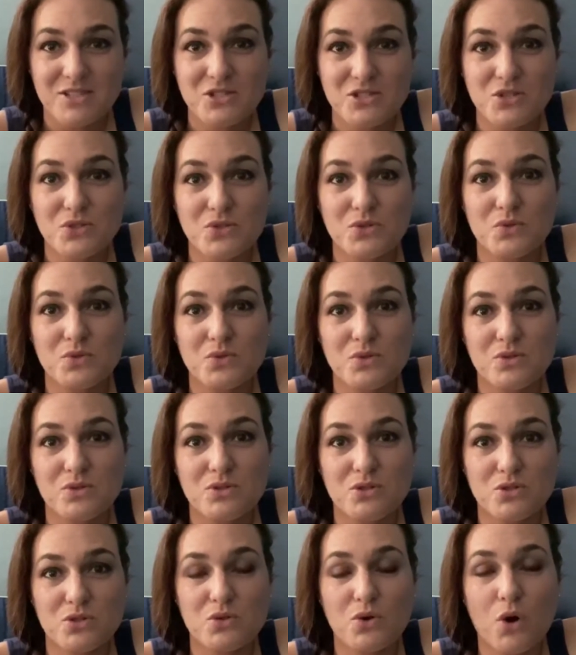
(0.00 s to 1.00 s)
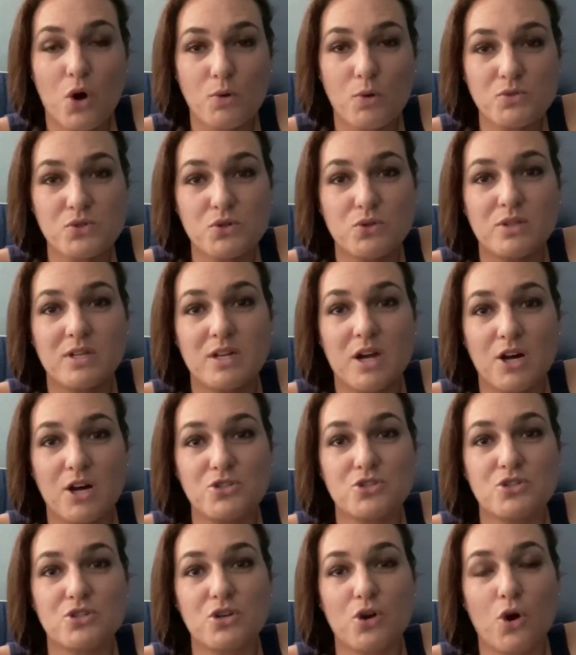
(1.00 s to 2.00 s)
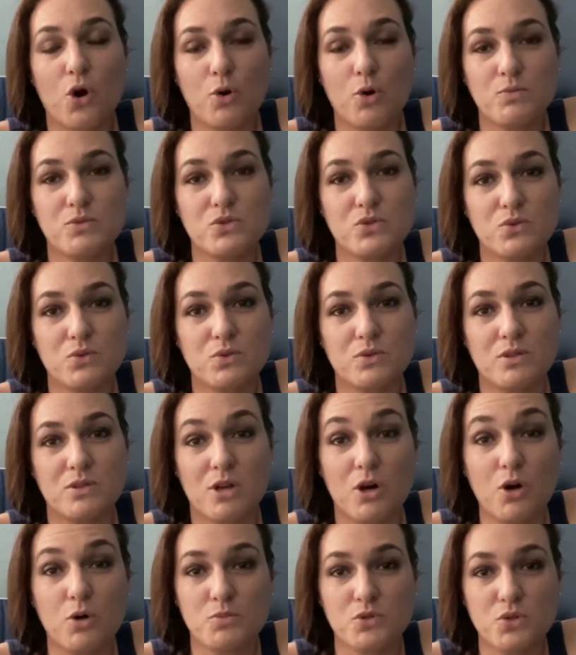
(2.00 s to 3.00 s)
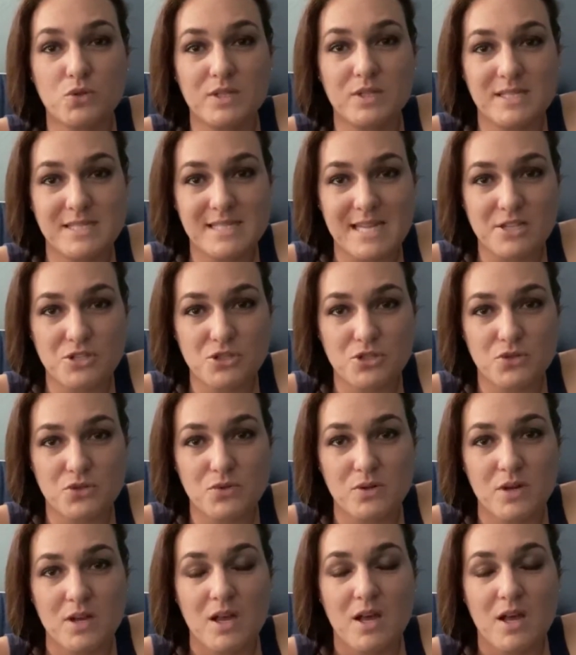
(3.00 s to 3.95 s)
to do homeschooling under the homeschooling statute,